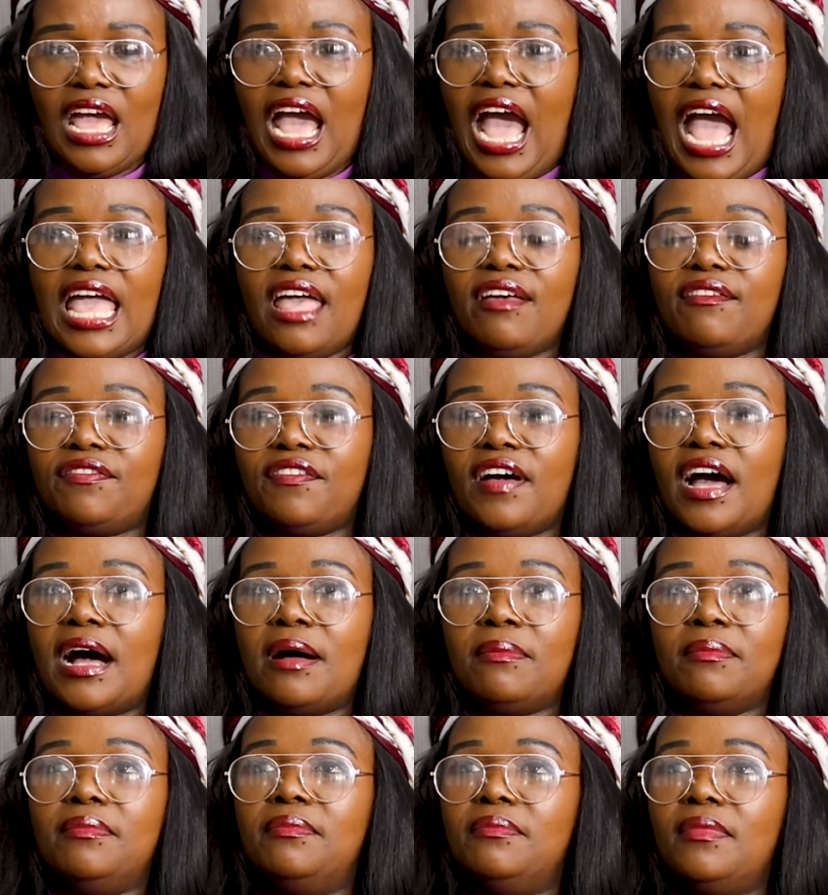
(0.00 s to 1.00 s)
I have
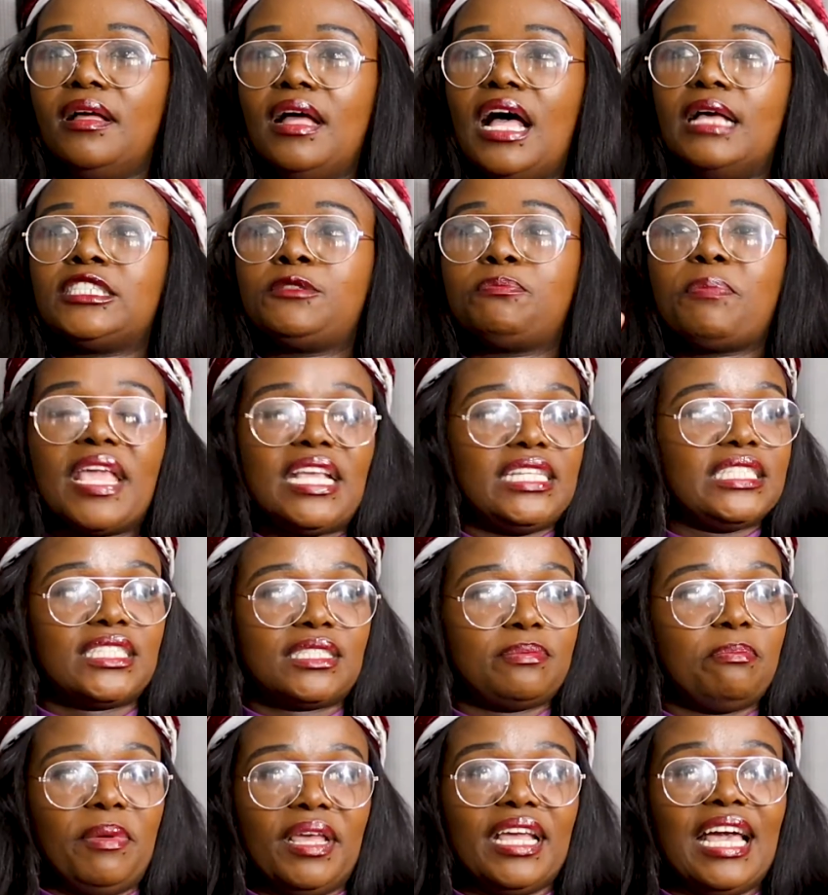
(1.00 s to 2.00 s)
a
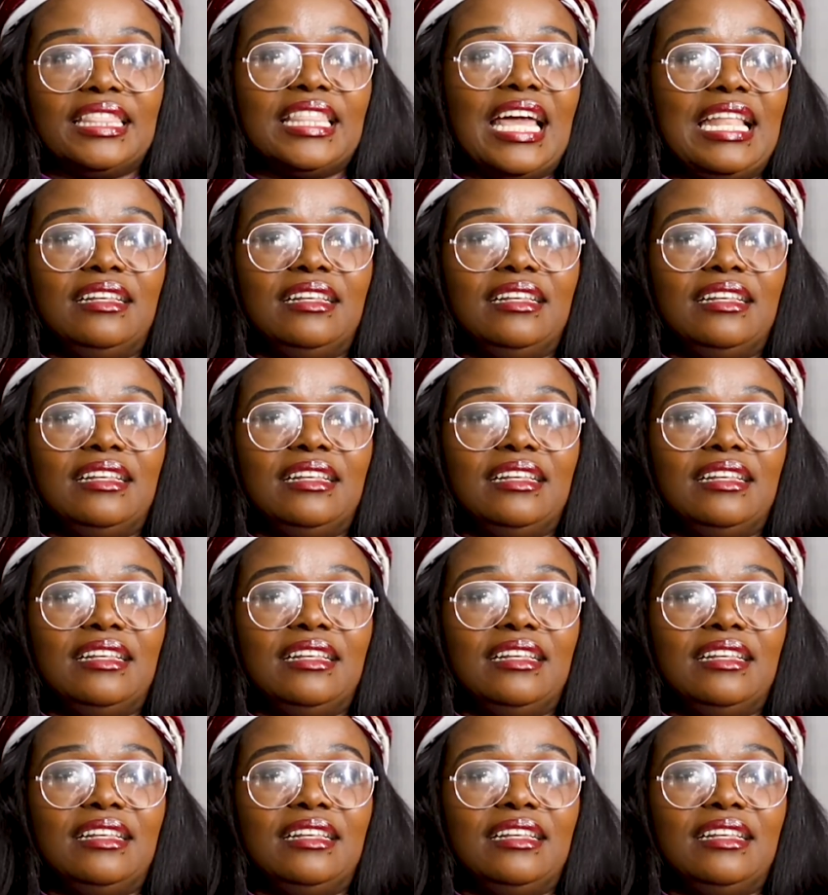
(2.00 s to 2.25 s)
space big